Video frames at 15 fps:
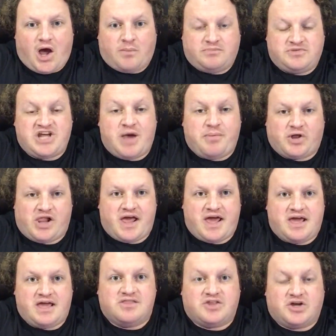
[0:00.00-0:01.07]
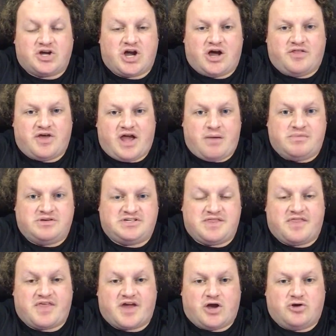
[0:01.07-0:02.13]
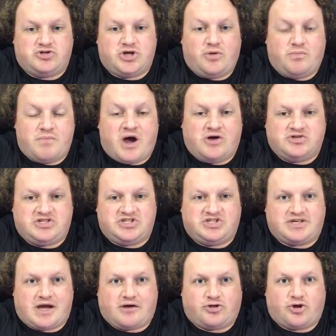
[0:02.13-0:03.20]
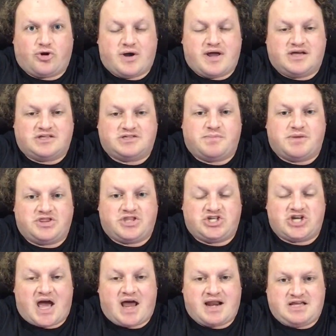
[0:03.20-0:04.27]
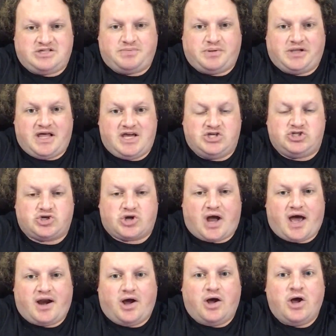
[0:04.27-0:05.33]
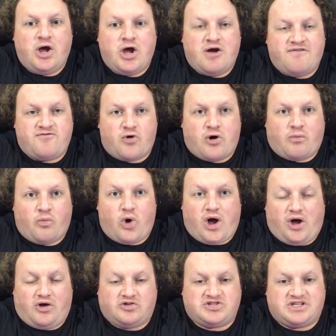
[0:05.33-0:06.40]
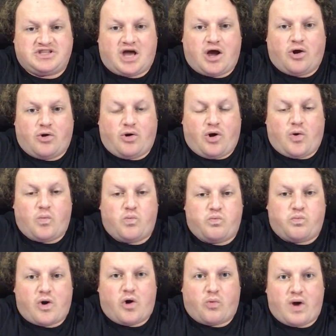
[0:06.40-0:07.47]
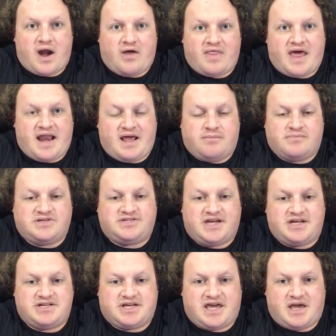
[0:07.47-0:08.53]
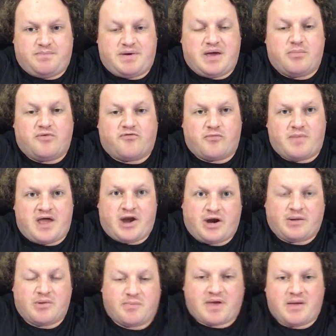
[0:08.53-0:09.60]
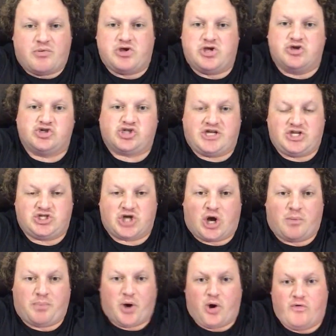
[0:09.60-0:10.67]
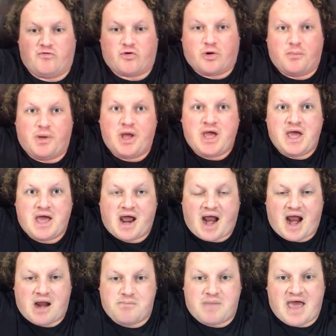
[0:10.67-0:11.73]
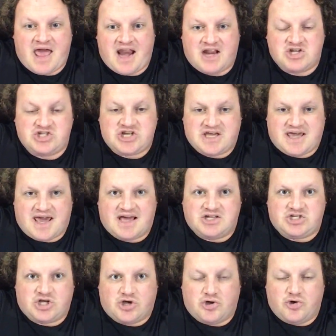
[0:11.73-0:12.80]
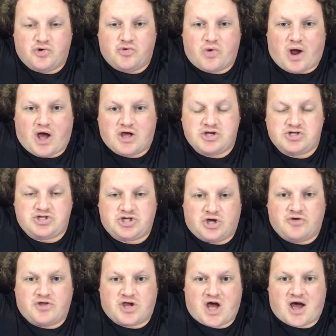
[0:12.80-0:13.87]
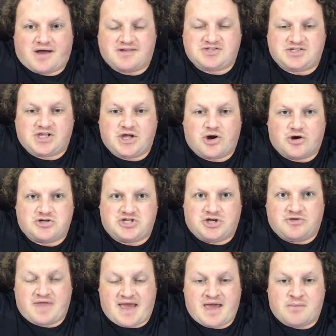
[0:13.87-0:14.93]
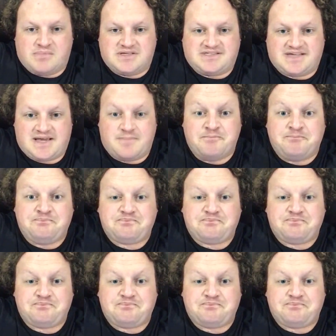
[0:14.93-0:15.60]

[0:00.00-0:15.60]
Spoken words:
Typically, the embassy that they go to most is South Korea's, but the Chinese police try to form walls around that embassy to keep people from entering, but people usually jump over them and manage to get to the consulate or to the embassy.